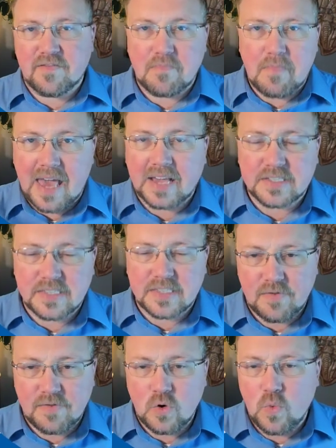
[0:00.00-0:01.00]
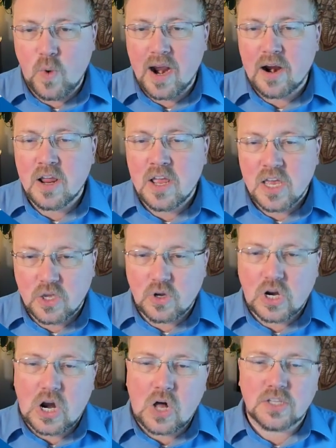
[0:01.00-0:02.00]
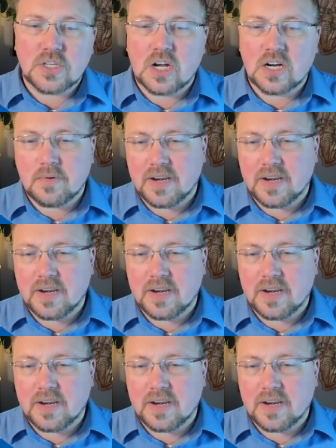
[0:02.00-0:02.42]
max level where you call and talk about